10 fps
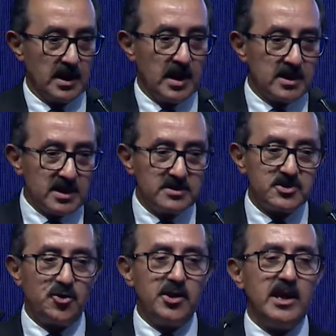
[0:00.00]
The
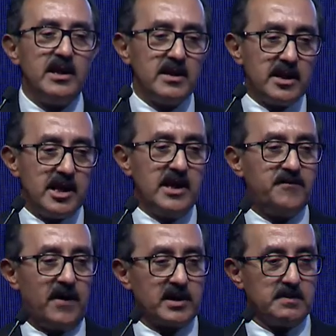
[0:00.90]
three key
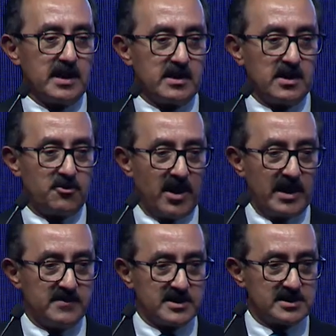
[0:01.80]
fundamental
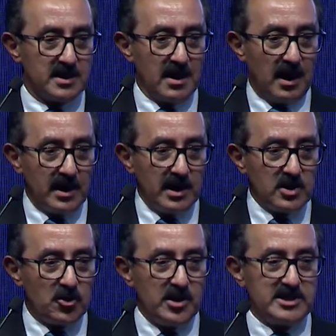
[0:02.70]
drivers are
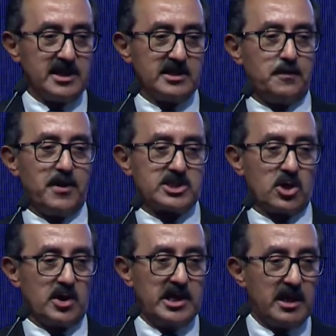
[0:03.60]
increasing the pressure
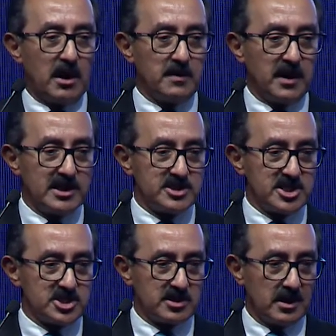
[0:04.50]
on
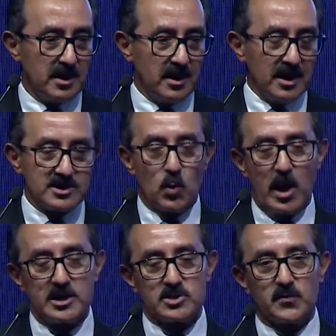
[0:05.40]
decarbonization is
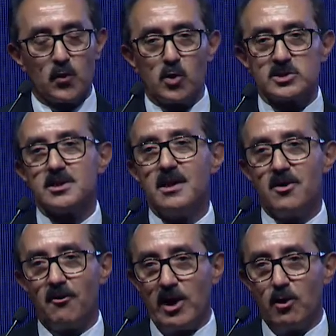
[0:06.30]
one is, of course,
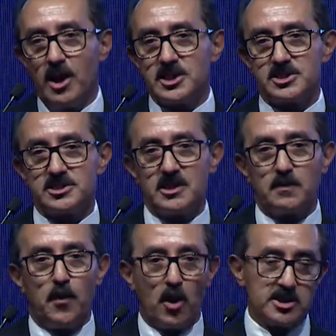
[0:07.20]
regulations
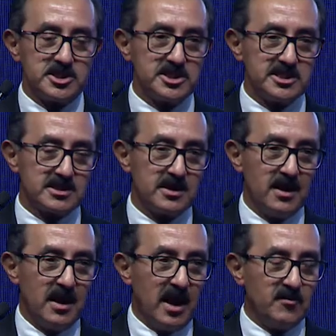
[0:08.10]
and policies.
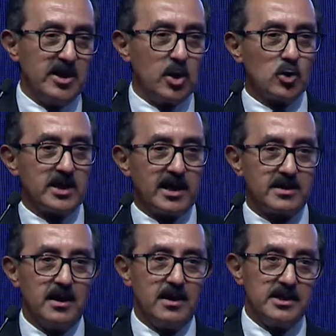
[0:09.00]
And we know
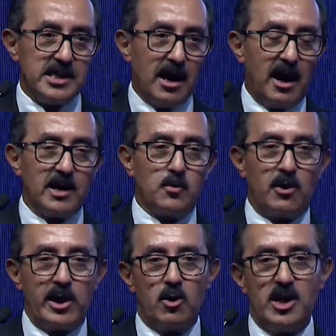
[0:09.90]
that the IMO
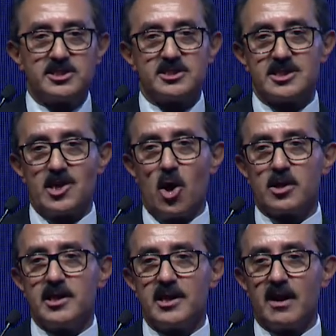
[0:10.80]
regulations are
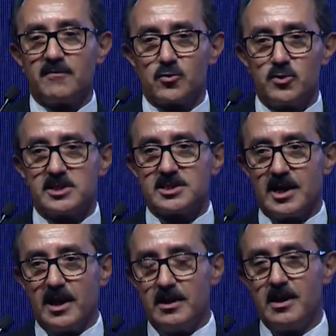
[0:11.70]
not enough to
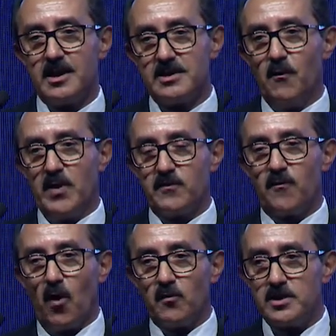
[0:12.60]
decide the way
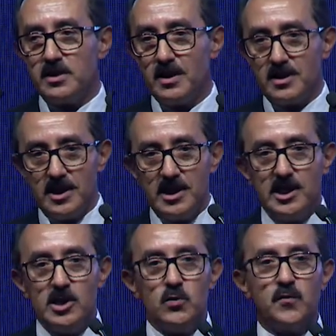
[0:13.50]
forward. The
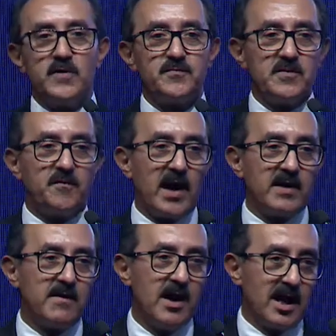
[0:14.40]
EU
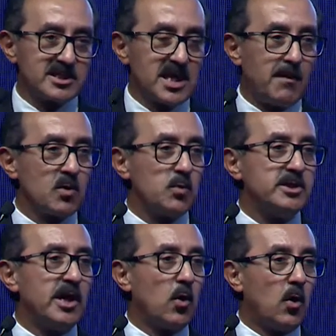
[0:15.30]
55 has come out with
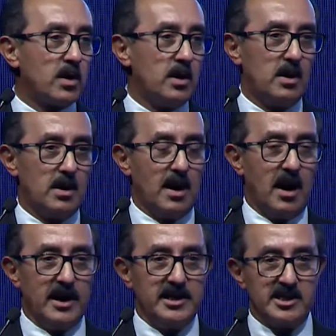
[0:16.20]
their own
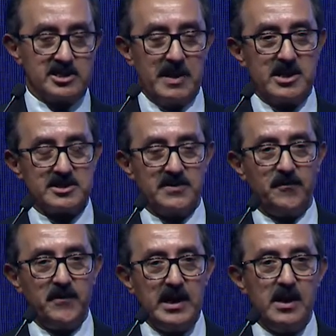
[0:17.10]
ideas because they
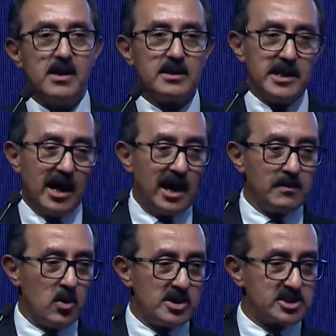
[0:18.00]
feel the
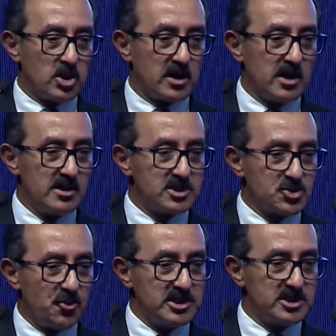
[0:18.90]
IMO is not
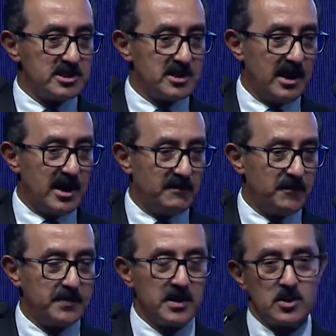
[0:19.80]
stringent enough
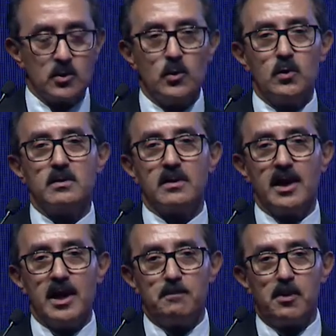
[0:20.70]
to
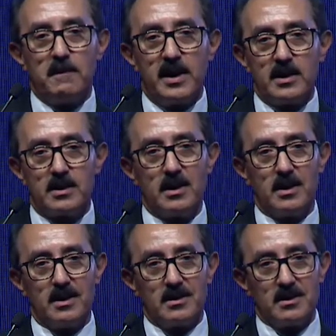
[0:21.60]
implement
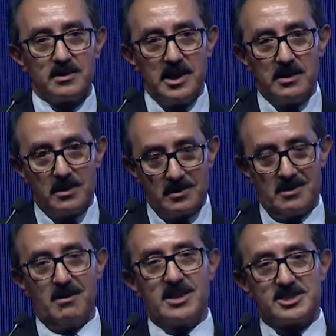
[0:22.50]
the,
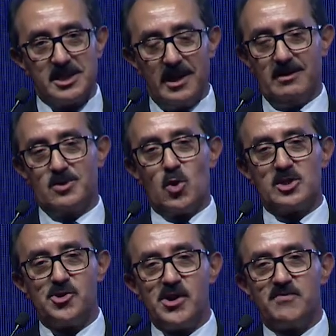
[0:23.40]
let's say, to
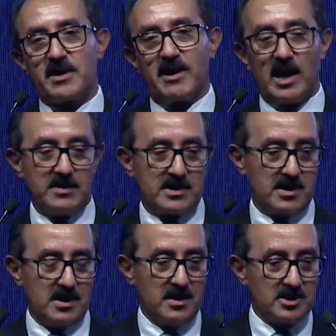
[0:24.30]
achieve the climate
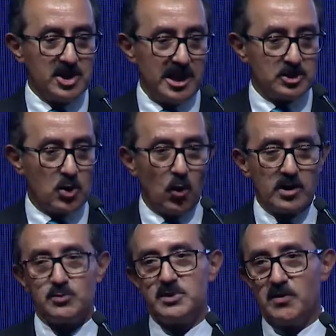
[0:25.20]
change
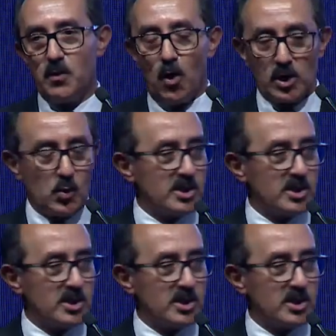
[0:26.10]
goals which we want to